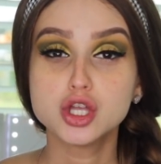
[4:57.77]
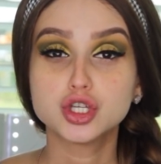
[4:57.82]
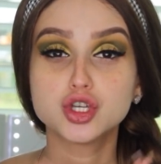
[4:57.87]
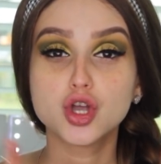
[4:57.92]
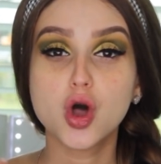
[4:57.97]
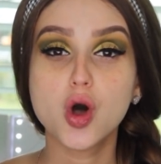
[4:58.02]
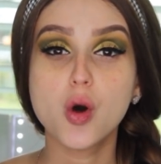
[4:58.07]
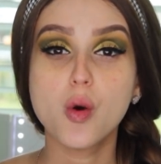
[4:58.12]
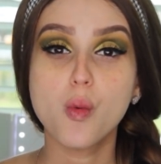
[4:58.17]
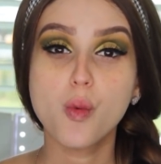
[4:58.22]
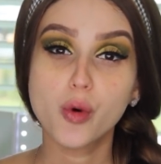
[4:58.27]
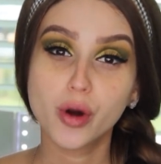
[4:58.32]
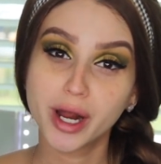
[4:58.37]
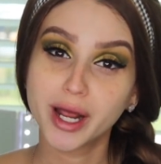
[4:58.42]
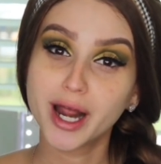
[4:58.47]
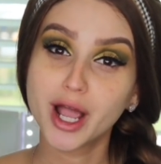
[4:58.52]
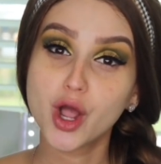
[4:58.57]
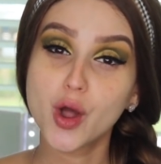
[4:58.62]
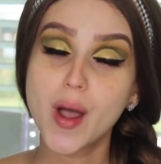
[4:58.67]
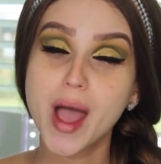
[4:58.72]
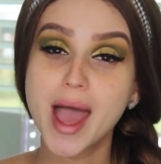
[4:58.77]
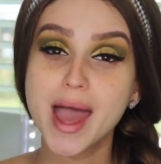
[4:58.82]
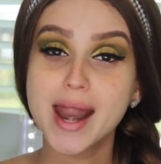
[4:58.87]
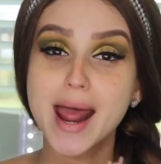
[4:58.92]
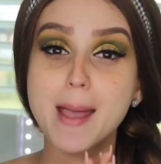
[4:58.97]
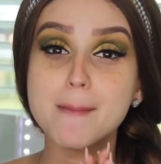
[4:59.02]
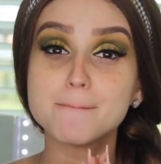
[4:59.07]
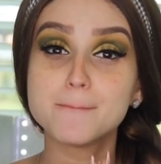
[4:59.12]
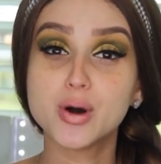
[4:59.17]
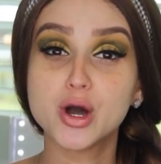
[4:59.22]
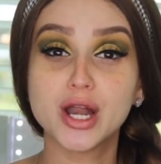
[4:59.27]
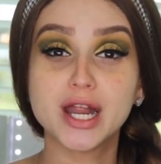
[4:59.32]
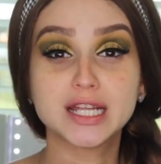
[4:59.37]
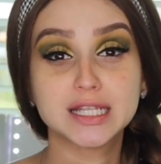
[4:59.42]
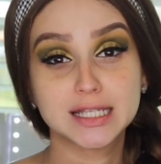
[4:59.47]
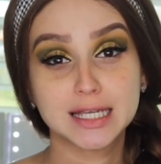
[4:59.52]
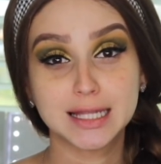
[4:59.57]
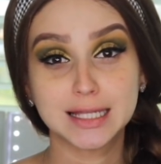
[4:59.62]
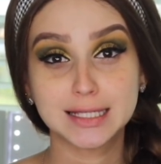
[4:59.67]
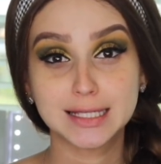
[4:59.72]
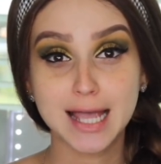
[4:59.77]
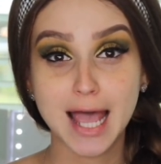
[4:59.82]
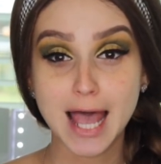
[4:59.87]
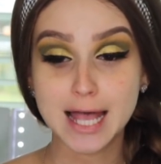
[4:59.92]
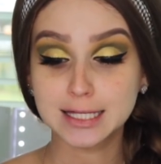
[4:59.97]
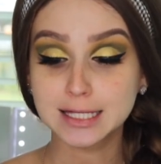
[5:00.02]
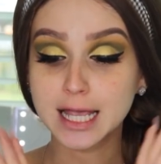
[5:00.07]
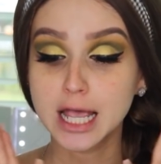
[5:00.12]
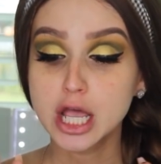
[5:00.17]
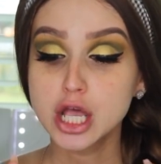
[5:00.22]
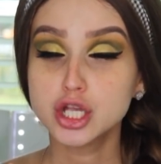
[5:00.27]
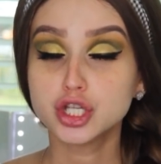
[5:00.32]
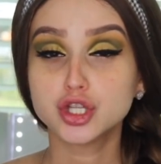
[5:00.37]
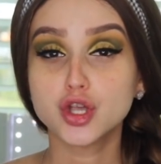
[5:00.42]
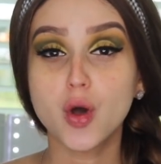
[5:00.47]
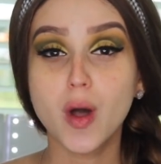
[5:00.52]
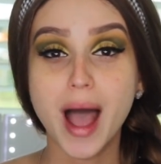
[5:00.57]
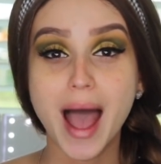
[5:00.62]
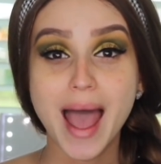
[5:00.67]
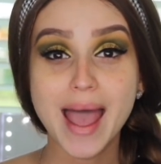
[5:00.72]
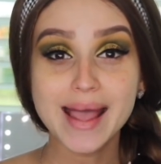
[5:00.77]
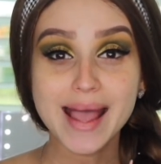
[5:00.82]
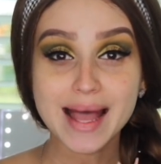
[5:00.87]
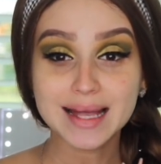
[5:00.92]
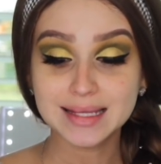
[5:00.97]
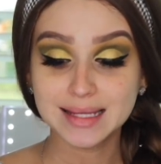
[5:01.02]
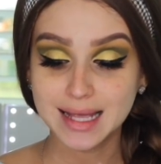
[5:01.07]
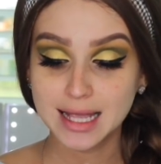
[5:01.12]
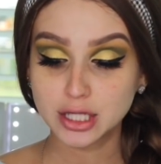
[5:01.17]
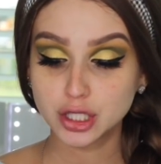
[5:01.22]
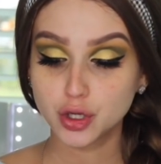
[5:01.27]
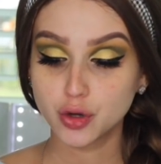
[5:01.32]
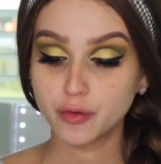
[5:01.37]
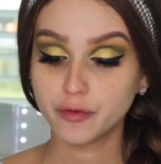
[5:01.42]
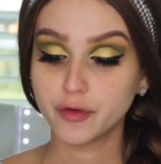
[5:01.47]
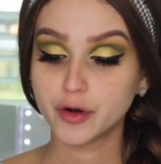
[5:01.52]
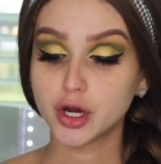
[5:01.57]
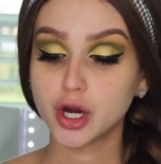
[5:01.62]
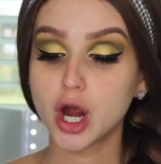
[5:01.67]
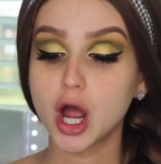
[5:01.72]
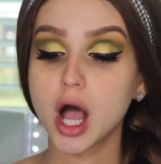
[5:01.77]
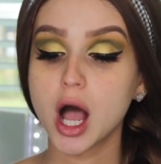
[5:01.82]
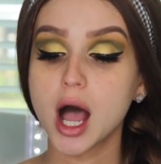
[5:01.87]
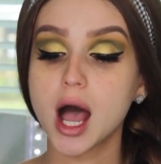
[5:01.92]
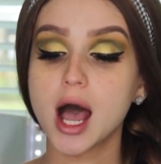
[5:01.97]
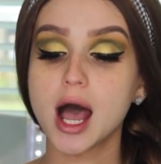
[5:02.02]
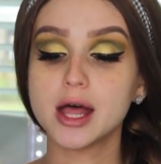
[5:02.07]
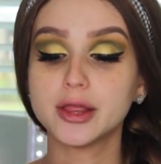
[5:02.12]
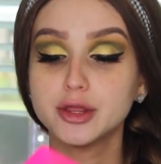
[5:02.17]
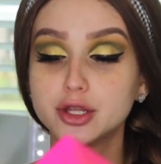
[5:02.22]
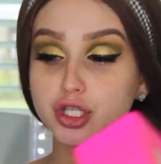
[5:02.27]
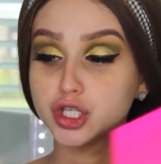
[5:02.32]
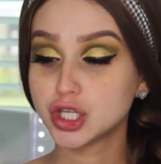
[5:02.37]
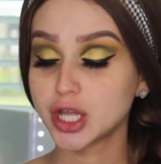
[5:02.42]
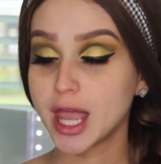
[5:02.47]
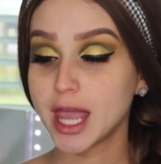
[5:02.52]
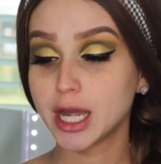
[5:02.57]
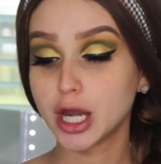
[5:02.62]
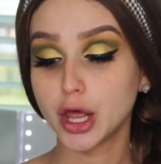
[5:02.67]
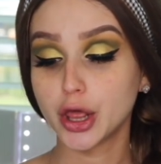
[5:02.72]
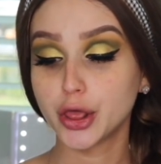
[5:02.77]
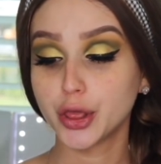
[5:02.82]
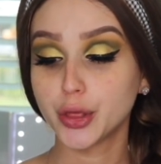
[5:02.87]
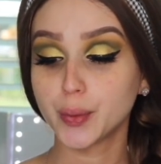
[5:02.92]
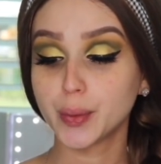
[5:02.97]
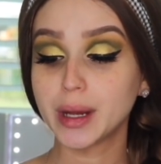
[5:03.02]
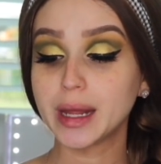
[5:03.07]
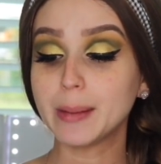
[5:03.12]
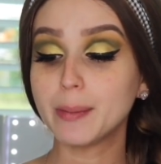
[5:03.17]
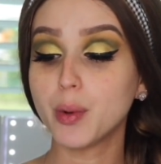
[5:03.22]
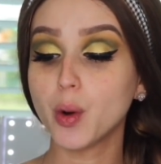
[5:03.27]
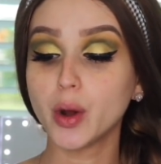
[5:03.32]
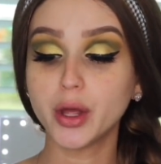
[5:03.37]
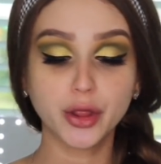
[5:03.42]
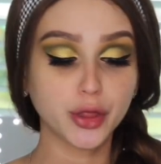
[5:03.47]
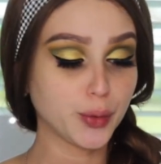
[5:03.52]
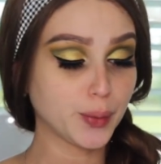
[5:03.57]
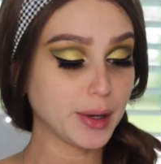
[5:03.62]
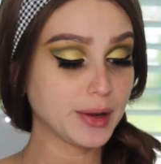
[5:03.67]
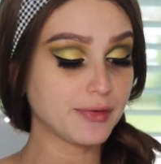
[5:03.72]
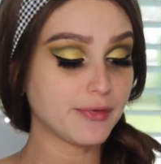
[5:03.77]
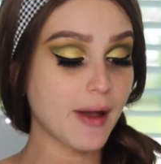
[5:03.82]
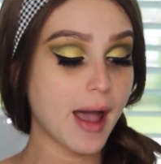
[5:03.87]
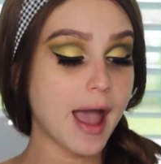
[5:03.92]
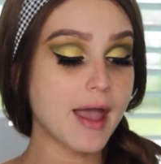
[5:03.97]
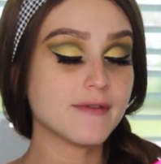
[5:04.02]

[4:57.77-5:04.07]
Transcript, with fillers: So we're gonna go ahead and put it to the test. So I got sent over shade 3.35